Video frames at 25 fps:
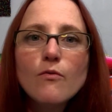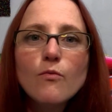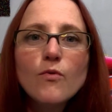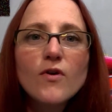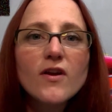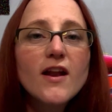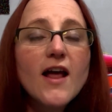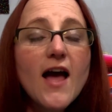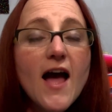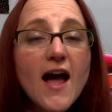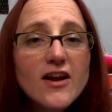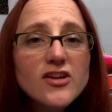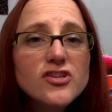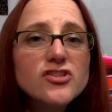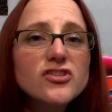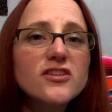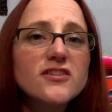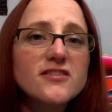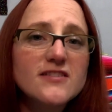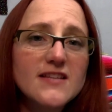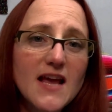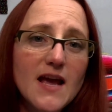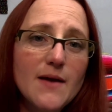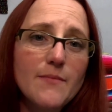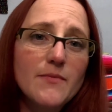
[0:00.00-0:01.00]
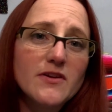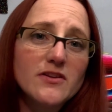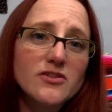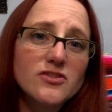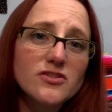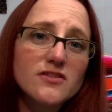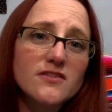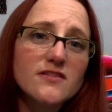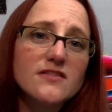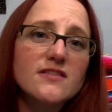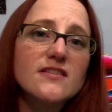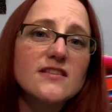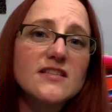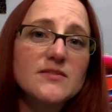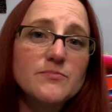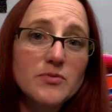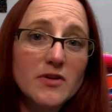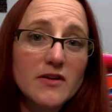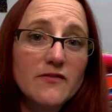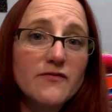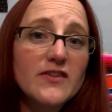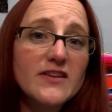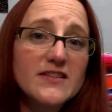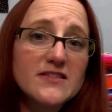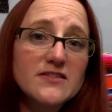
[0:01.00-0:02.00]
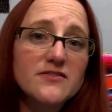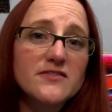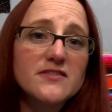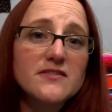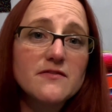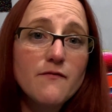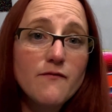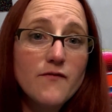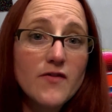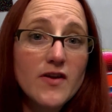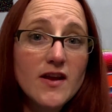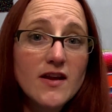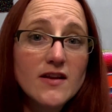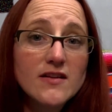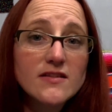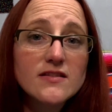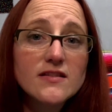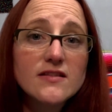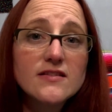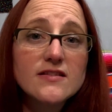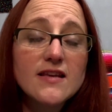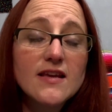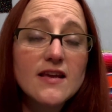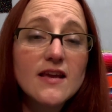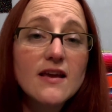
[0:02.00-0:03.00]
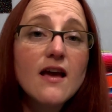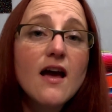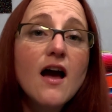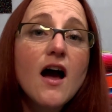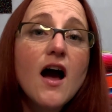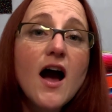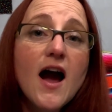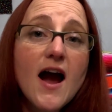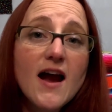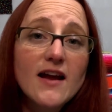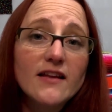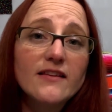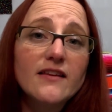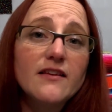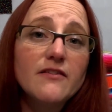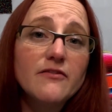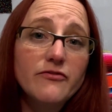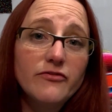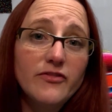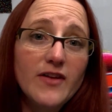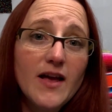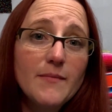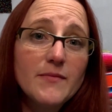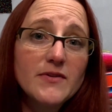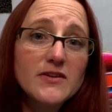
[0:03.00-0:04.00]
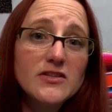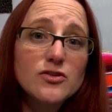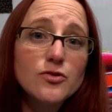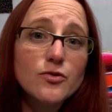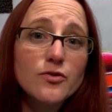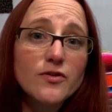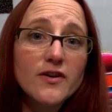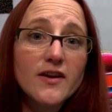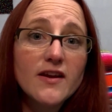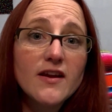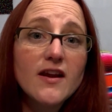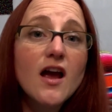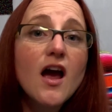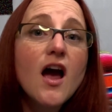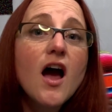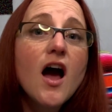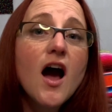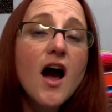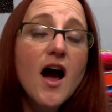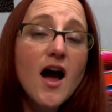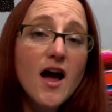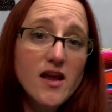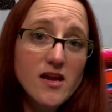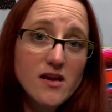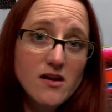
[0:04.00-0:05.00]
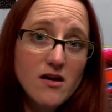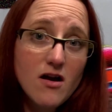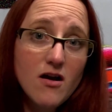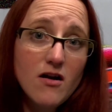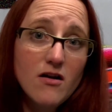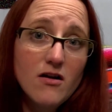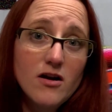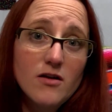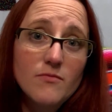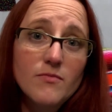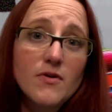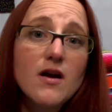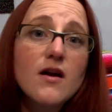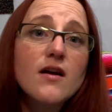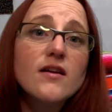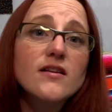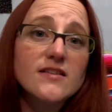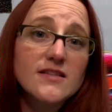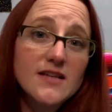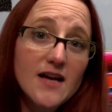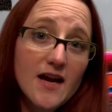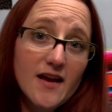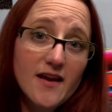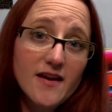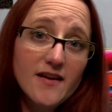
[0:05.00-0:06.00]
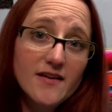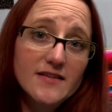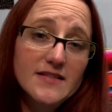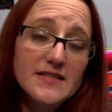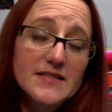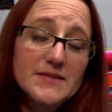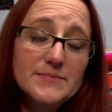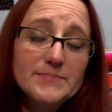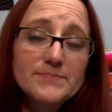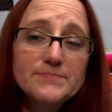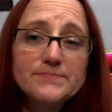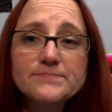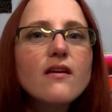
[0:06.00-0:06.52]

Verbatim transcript: What actually damages these blood vessels and veins is a highly inflammatory, high-carb diet.